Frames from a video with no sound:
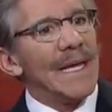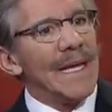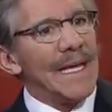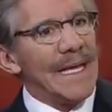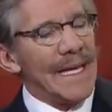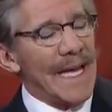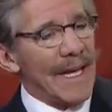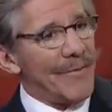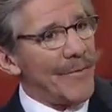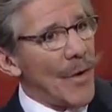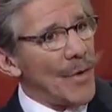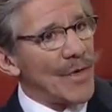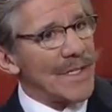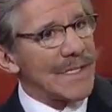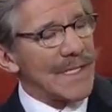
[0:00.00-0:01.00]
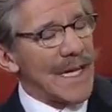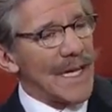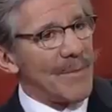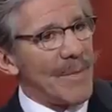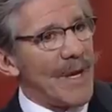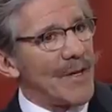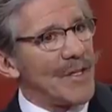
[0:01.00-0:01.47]
He had focused
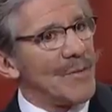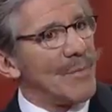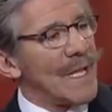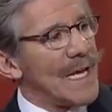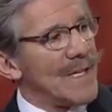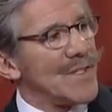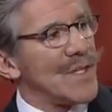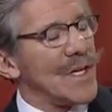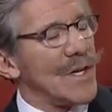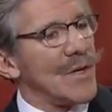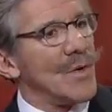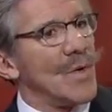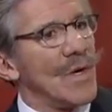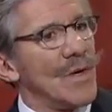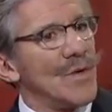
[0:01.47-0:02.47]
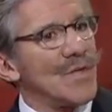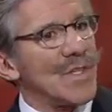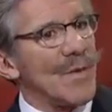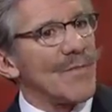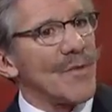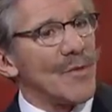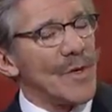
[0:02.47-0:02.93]
on Mayor de Blasio, uh, who's
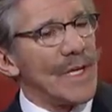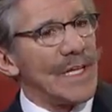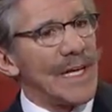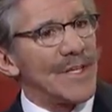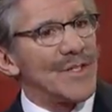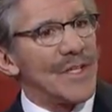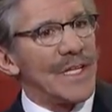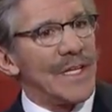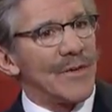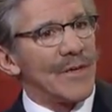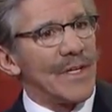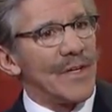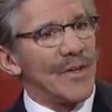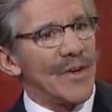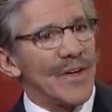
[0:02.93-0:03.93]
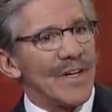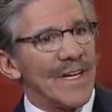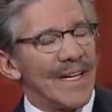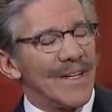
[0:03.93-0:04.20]
up for reelection here in New York.